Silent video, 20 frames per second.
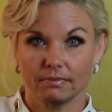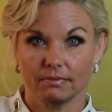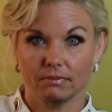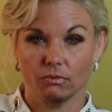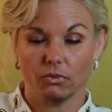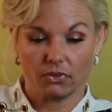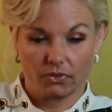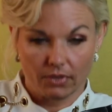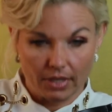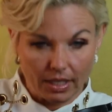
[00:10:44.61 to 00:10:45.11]

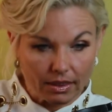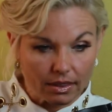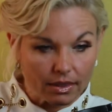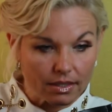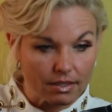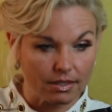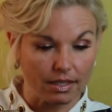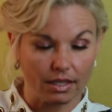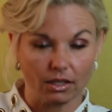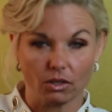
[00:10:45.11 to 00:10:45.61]
within the
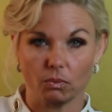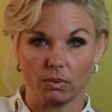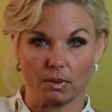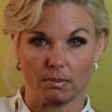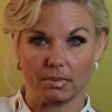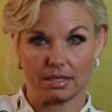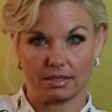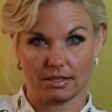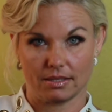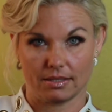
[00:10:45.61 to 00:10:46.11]
Single
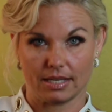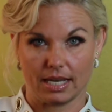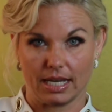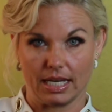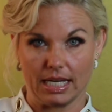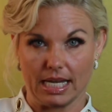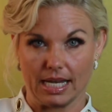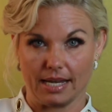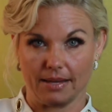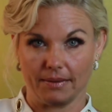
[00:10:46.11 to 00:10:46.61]
Women
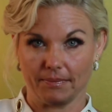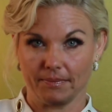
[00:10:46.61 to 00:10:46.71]
Society.